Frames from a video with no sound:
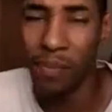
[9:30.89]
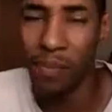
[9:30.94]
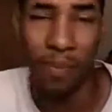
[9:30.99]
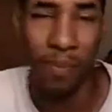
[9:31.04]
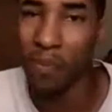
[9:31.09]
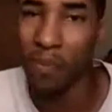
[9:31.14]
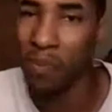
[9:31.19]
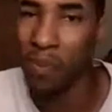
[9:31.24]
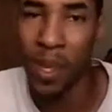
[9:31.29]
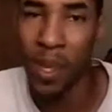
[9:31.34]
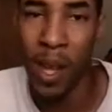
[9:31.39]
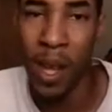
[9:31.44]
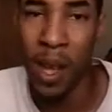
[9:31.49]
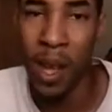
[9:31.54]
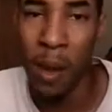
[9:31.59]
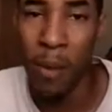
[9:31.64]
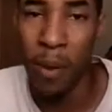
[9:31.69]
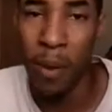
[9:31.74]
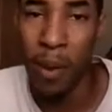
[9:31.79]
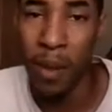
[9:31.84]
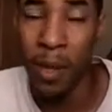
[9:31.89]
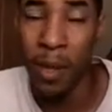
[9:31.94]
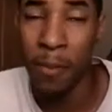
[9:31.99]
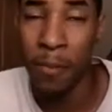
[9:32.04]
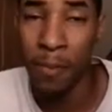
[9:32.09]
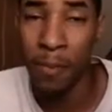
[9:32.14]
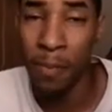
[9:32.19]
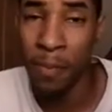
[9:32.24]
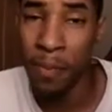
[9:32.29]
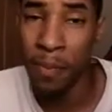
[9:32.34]
Well,
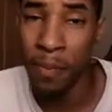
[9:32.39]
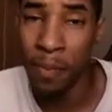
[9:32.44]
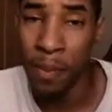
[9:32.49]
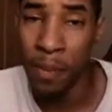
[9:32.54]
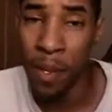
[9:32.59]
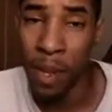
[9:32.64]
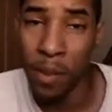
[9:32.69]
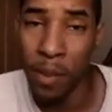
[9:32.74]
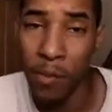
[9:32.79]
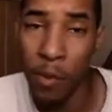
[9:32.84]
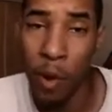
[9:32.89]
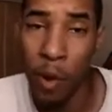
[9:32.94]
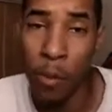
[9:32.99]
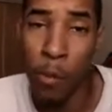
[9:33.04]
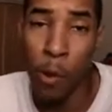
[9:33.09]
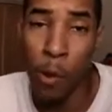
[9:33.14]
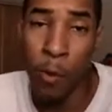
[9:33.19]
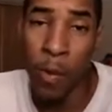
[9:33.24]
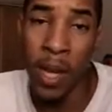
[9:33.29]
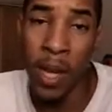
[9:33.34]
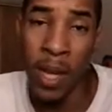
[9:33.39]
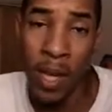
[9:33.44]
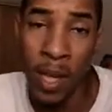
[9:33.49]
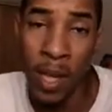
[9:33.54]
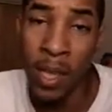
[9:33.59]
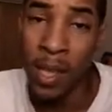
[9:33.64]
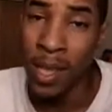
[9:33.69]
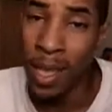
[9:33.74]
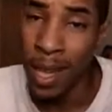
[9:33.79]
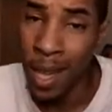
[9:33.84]
yeah, look forward to more of me.
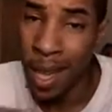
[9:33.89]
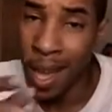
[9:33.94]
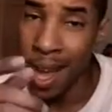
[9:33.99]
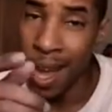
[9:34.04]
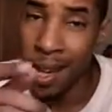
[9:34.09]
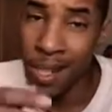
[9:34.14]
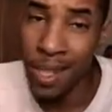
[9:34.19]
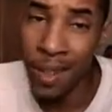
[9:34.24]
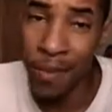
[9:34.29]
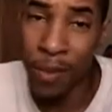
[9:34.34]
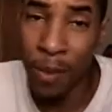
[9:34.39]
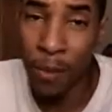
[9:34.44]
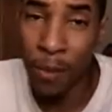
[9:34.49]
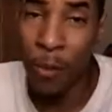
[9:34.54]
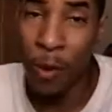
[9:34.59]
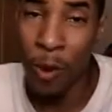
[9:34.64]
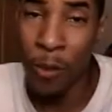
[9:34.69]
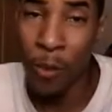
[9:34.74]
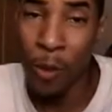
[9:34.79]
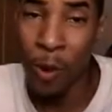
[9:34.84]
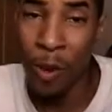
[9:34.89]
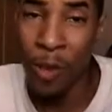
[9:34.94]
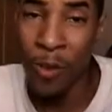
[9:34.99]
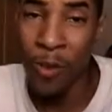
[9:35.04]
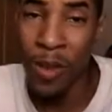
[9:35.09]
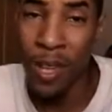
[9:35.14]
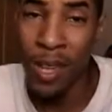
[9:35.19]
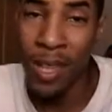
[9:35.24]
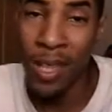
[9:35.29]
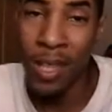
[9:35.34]
I'll definitely look forward to more of
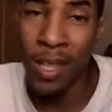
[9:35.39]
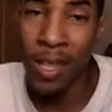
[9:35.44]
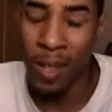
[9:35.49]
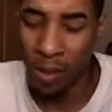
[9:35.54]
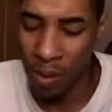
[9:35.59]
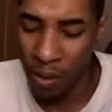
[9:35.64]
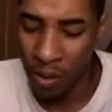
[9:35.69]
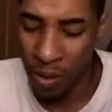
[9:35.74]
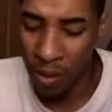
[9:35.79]
you guys.